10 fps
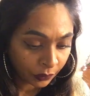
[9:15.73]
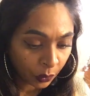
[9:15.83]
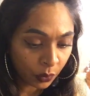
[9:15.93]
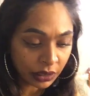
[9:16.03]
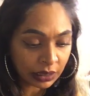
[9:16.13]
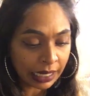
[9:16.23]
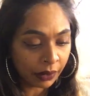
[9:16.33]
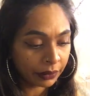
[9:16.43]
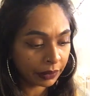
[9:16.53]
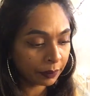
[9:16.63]
What is the
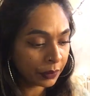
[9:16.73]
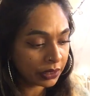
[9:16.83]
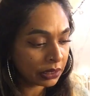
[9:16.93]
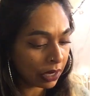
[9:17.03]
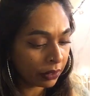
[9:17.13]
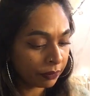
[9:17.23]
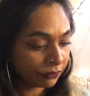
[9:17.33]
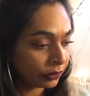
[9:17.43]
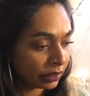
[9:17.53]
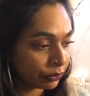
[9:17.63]
outcome? What is the outcome
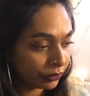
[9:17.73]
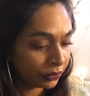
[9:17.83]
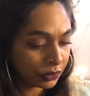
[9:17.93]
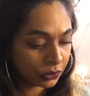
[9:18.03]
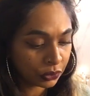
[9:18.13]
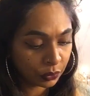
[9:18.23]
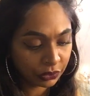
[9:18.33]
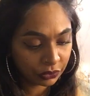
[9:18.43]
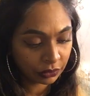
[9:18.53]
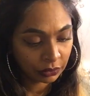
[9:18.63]
for Libra in this
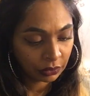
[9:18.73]
situation?